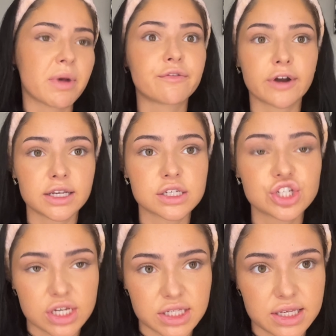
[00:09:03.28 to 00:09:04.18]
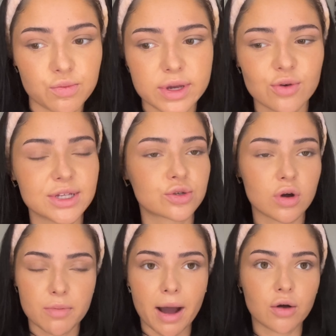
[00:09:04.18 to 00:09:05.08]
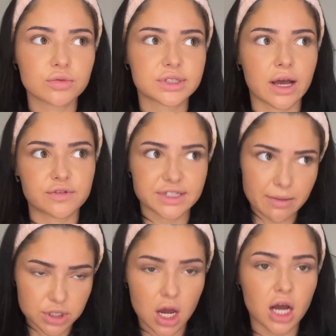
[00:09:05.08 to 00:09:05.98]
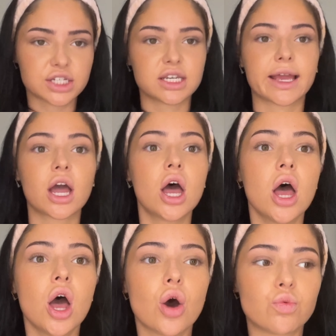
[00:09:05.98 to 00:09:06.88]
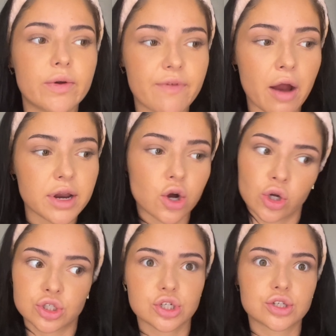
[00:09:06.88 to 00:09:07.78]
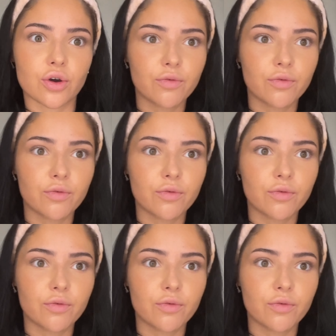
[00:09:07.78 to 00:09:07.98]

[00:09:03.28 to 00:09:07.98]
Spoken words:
friend Chizzy, we always talk about self-sabotaging. Like, we're very conscious of,